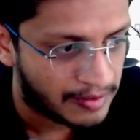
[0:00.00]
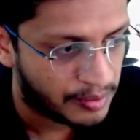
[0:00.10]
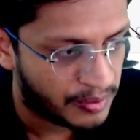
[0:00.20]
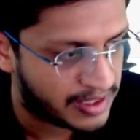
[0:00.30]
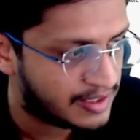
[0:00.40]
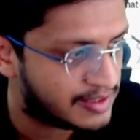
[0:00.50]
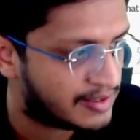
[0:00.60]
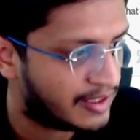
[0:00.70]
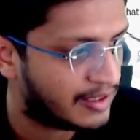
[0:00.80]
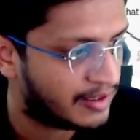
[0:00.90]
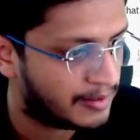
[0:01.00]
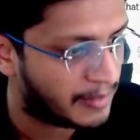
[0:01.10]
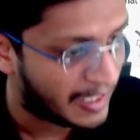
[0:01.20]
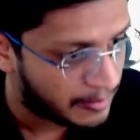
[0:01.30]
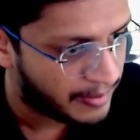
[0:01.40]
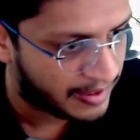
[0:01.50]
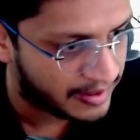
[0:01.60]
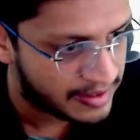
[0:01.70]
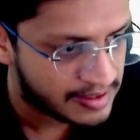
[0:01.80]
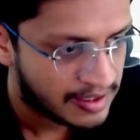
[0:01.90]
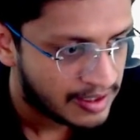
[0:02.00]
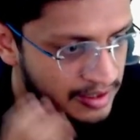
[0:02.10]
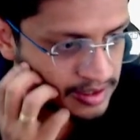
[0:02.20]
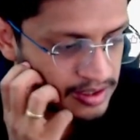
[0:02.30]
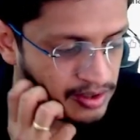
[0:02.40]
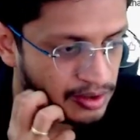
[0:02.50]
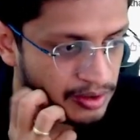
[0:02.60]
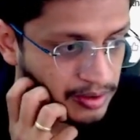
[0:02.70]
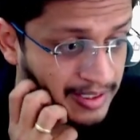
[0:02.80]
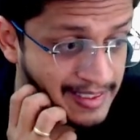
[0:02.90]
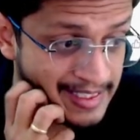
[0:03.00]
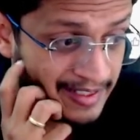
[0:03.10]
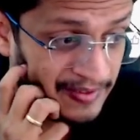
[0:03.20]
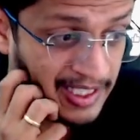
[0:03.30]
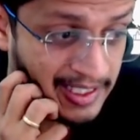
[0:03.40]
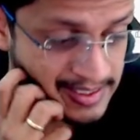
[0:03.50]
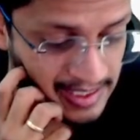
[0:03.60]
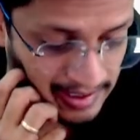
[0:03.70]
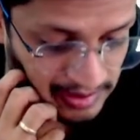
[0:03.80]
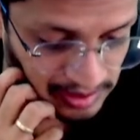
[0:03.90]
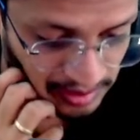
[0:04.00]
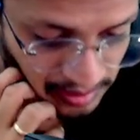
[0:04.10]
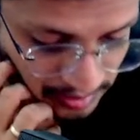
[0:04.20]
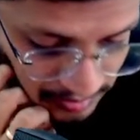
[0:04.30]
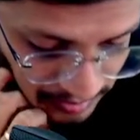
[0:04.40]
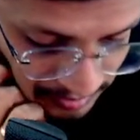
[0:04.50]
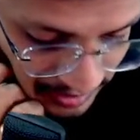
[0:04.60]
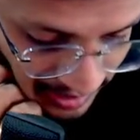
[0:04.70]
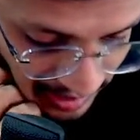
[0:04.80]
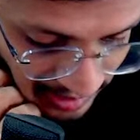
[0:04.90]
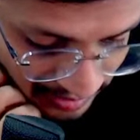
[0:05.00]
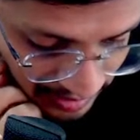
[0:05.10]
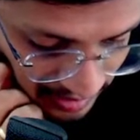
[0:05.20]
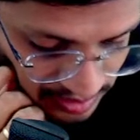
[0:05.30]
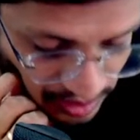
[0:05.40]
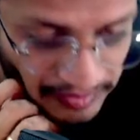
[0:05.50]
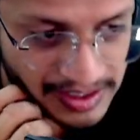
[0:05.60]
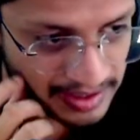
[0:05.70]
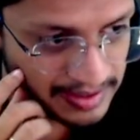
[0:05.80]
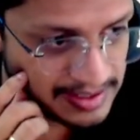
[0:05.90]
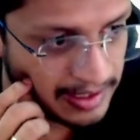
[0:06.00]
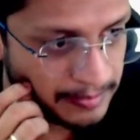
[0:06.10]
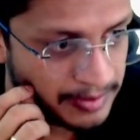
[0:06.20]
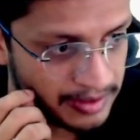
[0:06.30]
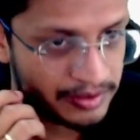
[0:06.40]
questions there might be errors, so it's like very risky. So like there is always a disclaimer.